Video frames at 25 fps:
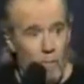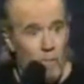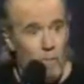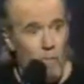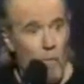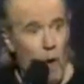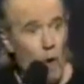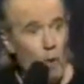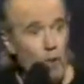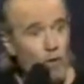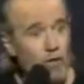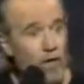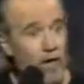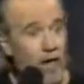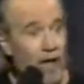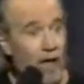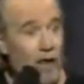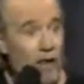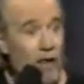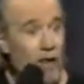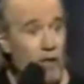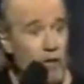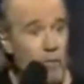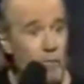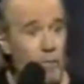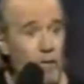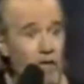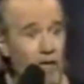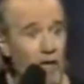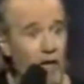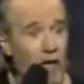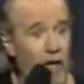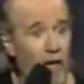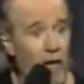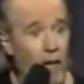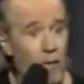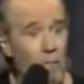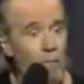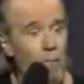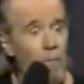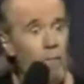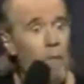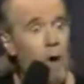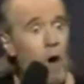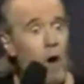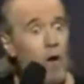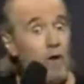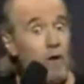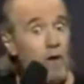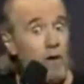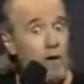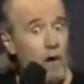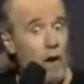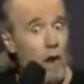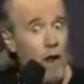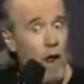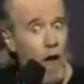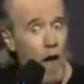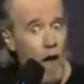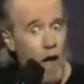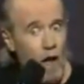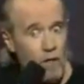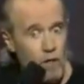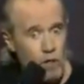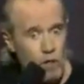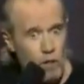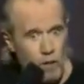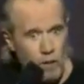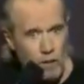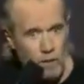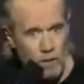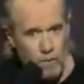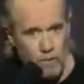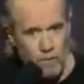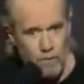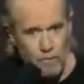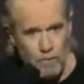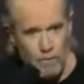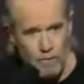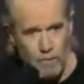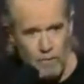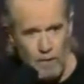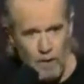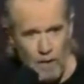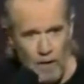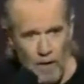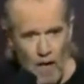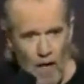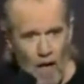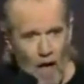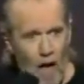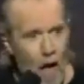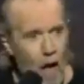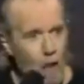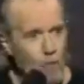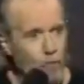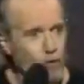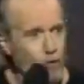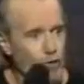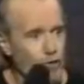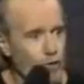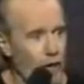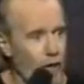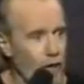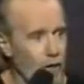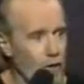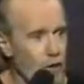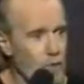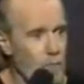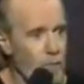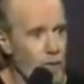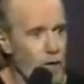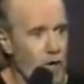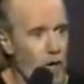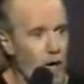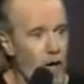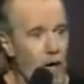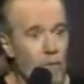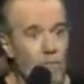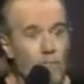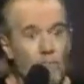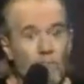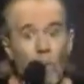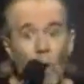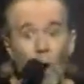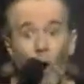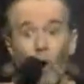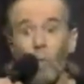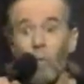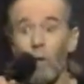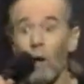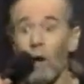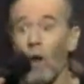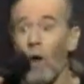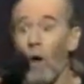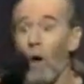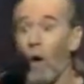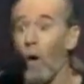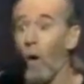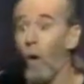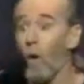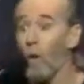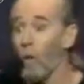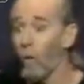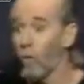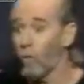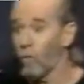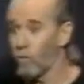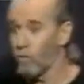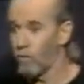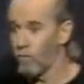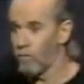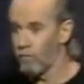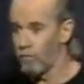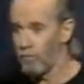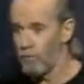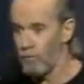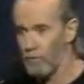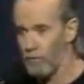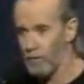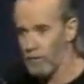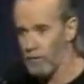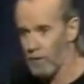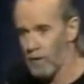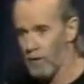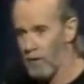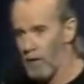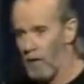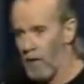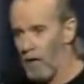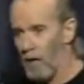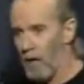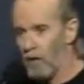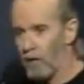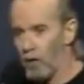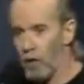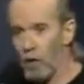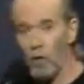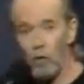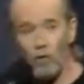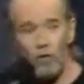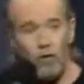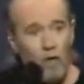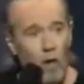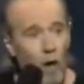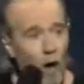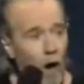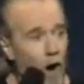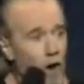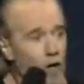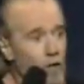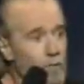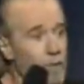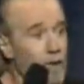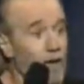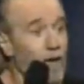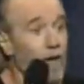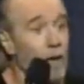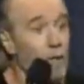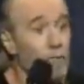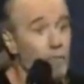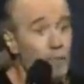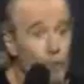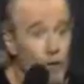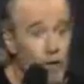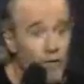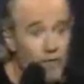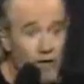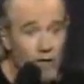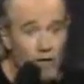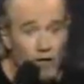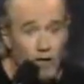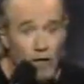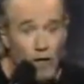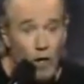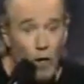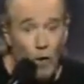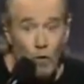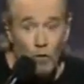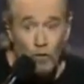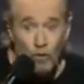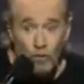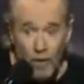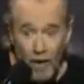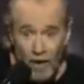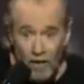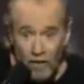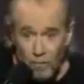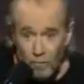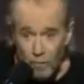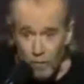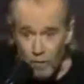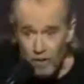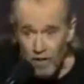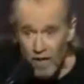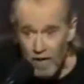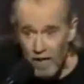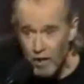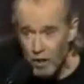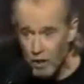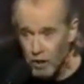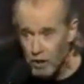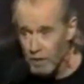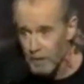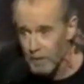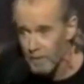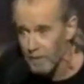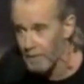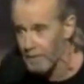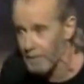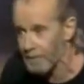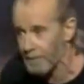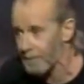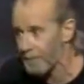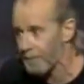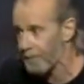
Motels became motor lodges. House trailers became mobile homes. Used cars became previously owned transportation.